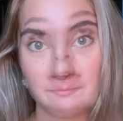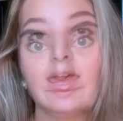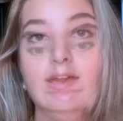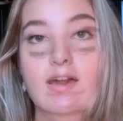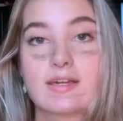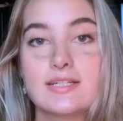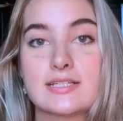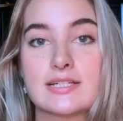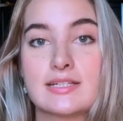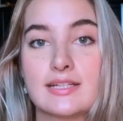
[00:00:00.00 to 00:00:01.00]
and I got it
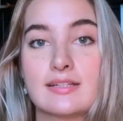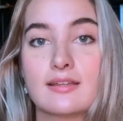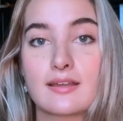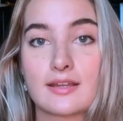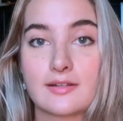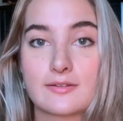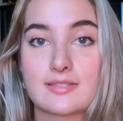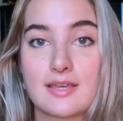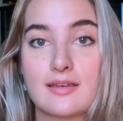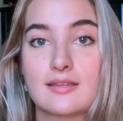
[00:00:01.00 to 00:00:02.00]
done in
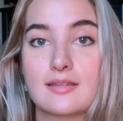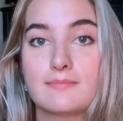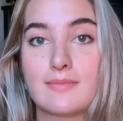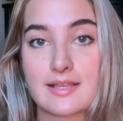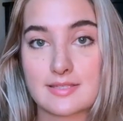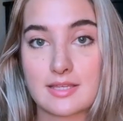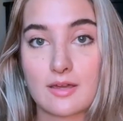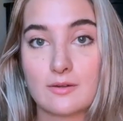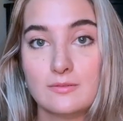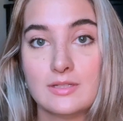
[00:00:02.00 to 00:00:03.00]
Reynosa,
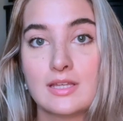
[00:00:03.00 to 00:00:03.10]
Mexico.